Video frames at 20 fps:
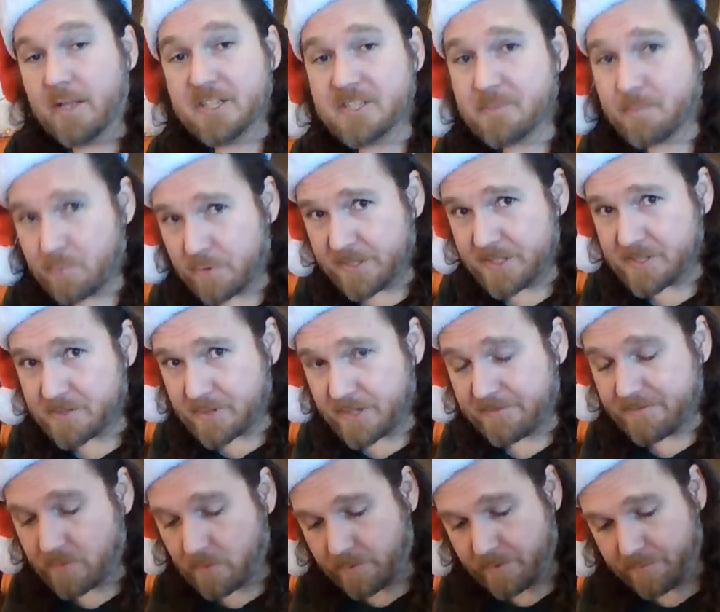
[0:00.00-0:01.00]
it's a pretty
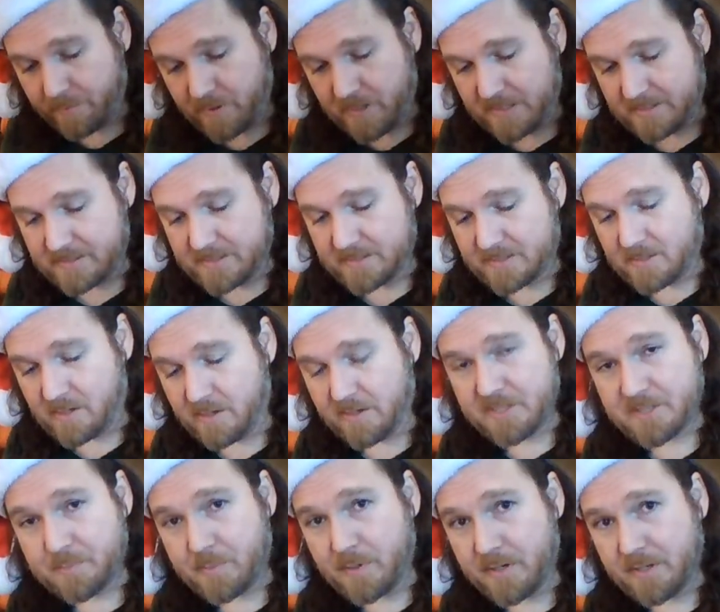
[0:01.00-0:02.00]
straightforward process.
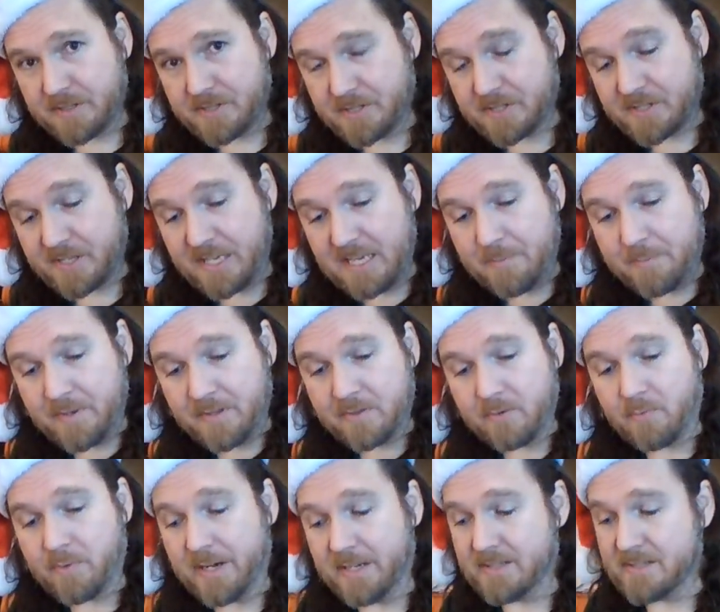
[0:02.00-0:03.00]
Hardest part is just keeping
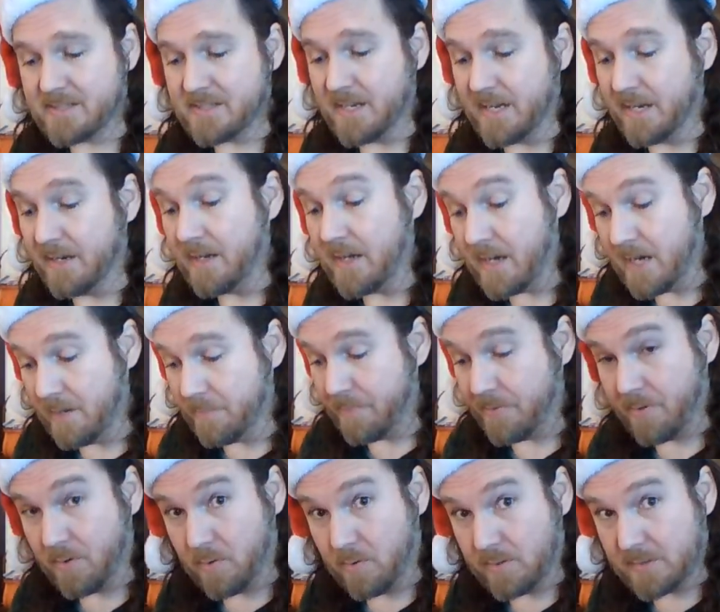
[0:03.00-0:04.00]
the right side
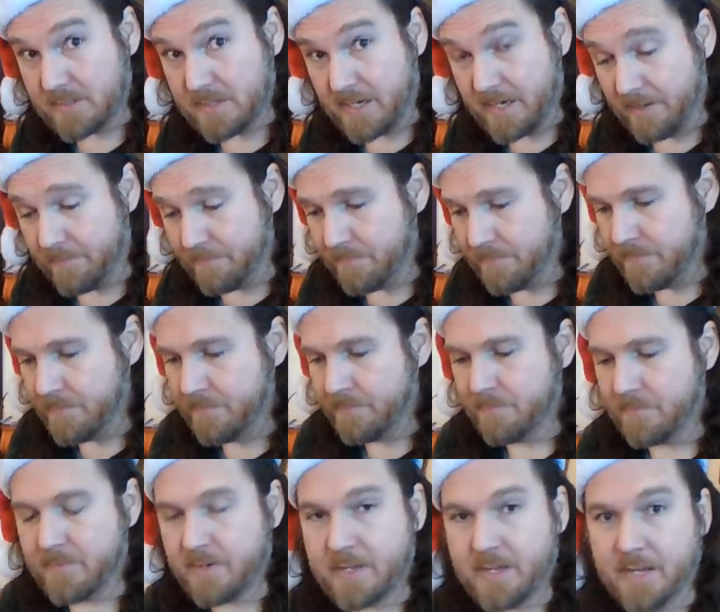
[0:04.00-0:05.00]
up the whole time.
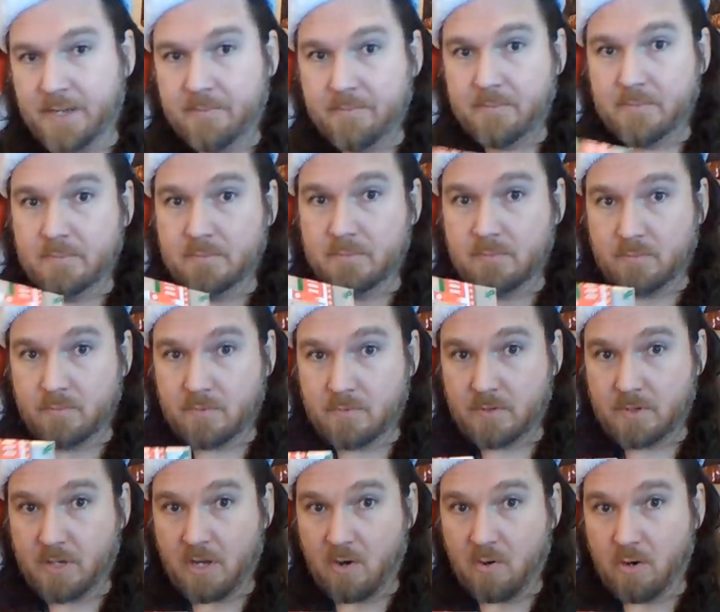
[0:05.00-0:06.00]
Okay?
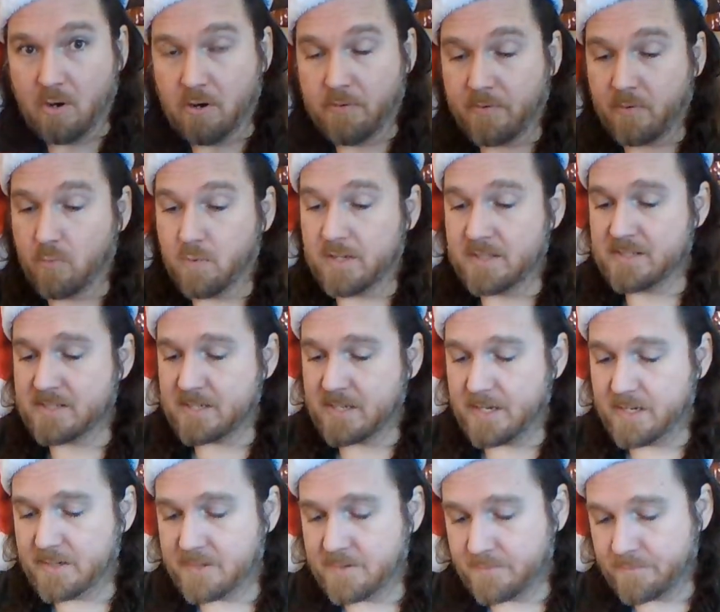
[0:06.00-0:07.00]
Go over one
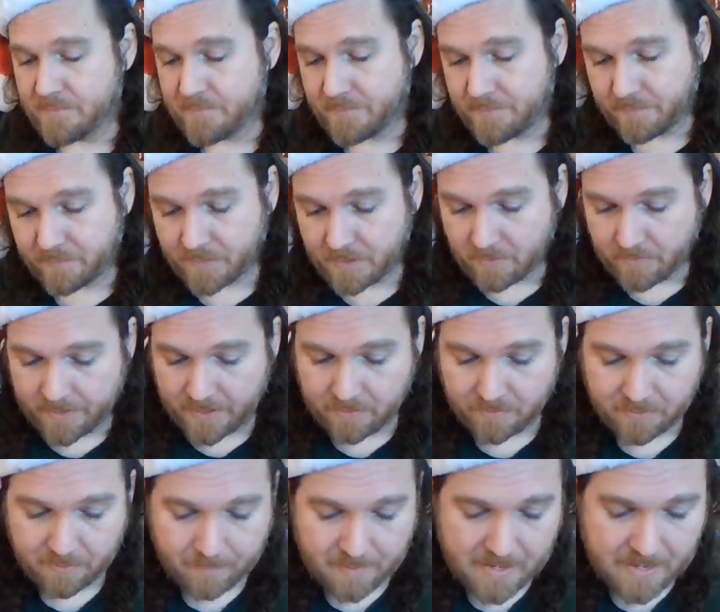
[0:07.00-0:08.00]
side,
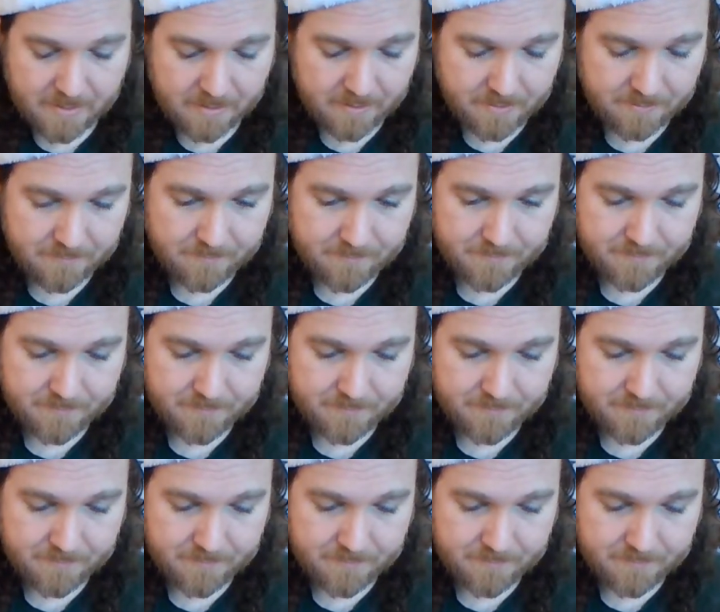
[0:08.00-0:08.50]
around the back.